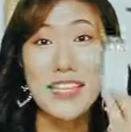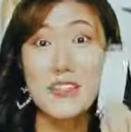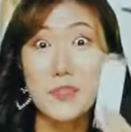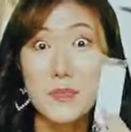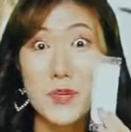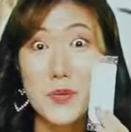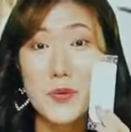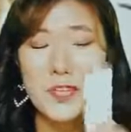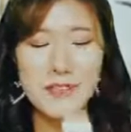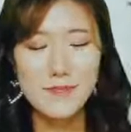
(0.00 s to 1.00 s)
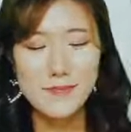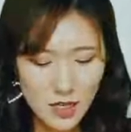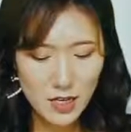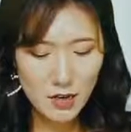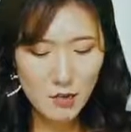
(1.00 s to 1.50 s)
My little spoon.
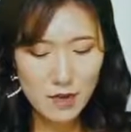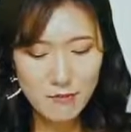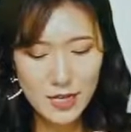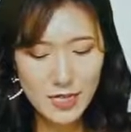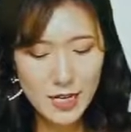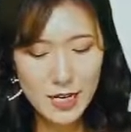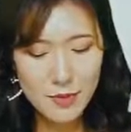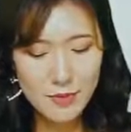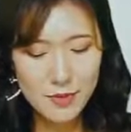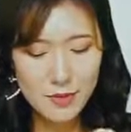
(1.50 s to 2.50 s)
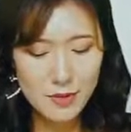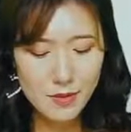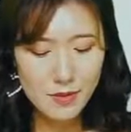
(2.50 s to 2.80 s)
Just gonna go ahead and mix it up.